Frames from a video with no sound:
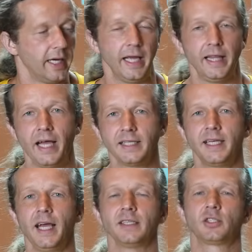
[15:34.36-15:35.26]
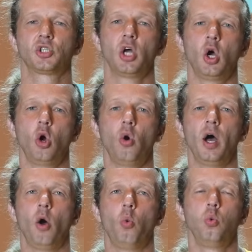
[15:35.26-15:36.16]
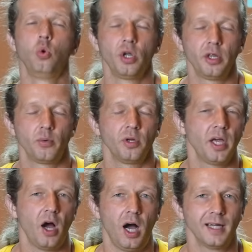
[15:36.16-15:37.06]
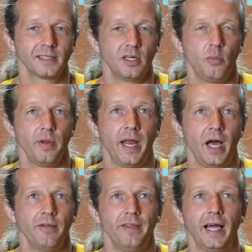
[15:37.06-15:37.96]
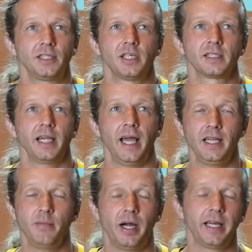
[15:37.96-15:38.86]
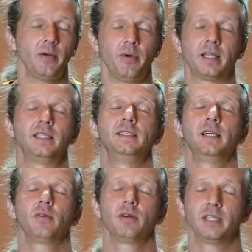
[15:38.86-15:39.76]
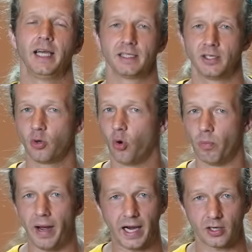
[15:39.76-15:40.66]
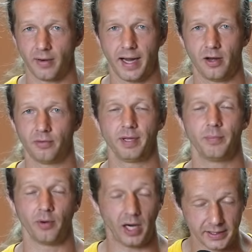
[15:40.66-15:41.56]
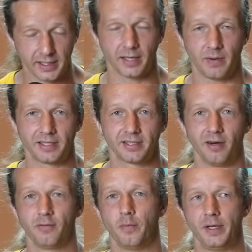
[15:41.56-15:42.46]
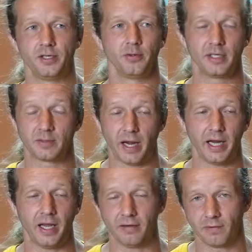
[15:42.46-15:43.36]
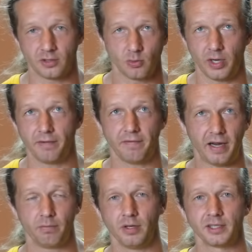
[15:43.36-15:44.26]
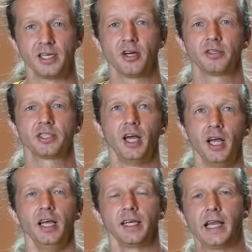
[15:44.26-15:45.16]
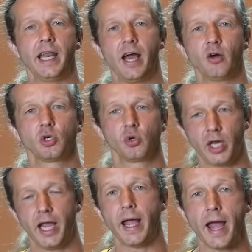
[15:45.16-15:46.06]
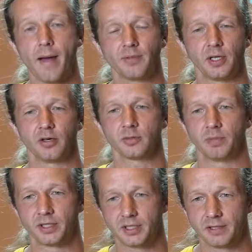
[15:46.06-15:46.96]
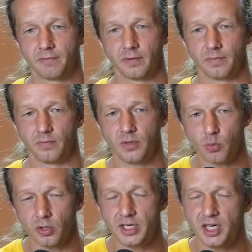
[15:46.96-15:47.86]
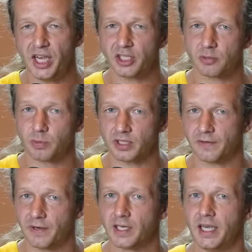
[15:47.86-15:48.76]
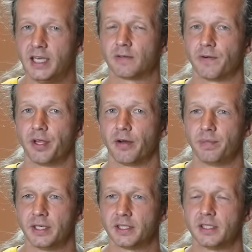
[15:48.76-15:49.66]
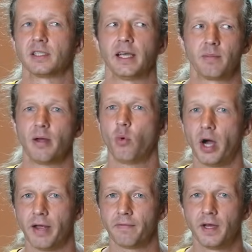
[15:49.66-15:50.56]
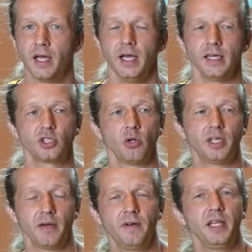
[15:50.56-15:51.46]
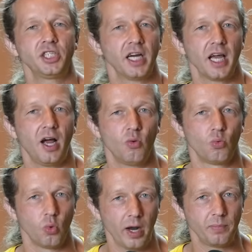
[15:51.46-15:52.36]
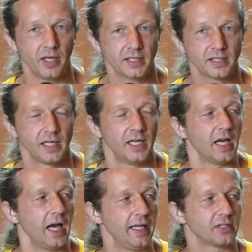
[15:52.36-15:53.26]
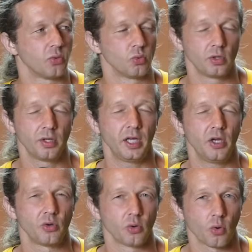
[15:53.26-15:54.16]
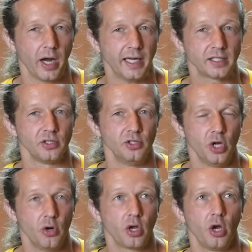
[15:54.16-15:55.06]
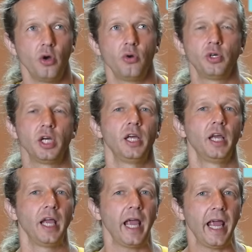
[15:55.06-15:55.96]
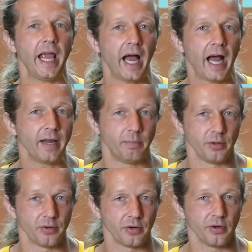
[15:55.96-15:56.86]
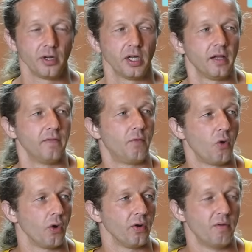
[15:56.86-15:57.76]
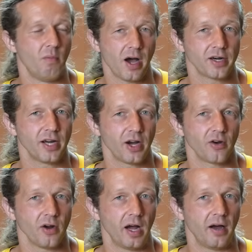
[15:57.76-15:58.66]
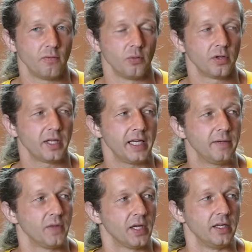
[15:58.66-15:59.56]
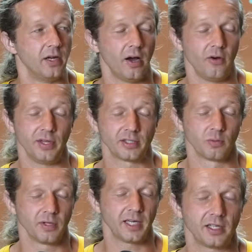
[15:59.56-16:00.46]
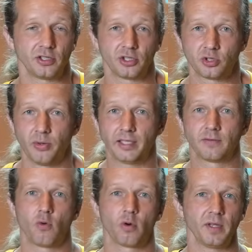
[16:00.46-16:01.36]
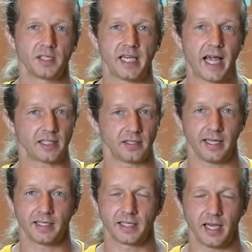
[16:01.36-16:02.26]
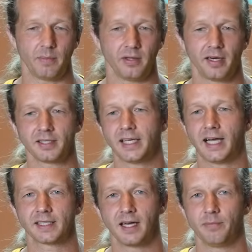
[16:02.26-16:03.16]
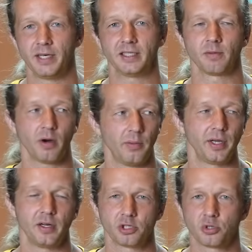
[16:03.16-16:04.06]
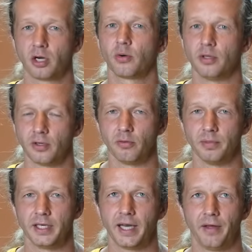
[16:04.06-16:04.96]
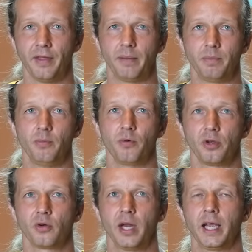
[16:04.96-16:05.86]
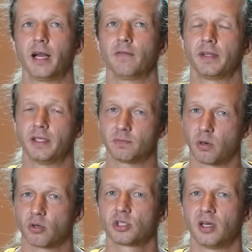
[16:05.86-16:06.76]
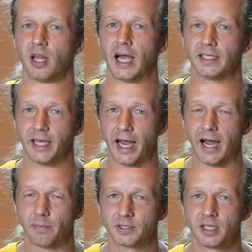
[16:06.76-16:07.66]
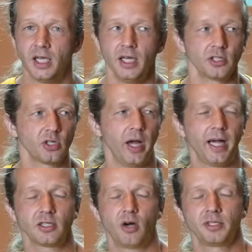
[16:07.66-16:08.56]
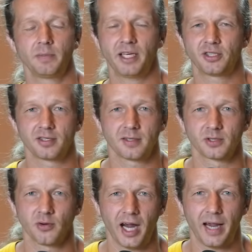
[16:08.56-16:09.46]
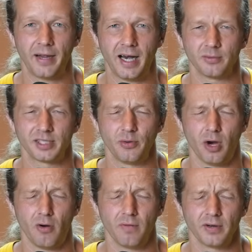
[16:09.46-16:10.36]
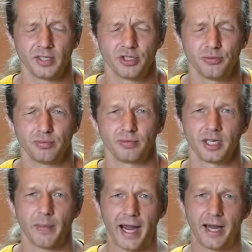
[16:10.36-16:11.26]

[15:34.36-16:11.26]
And that is it. So really, really awesome. Now that just anybody with zero technical background, people unlike myself who've been doing this by hand for 25 plus years, can now create apps that are really niche specific needs for their business, like my wife. So definitely check out Replit is a really great no code AI builder for the modern era of really, you know, that's really to just transform the SaaS landscape. A lot of SaaS companies are probably going to struggle a little bit now that people can create kind of like these personalized apps. So, as always, make sure to subscribe, and I will see you all very soon. Goodbye.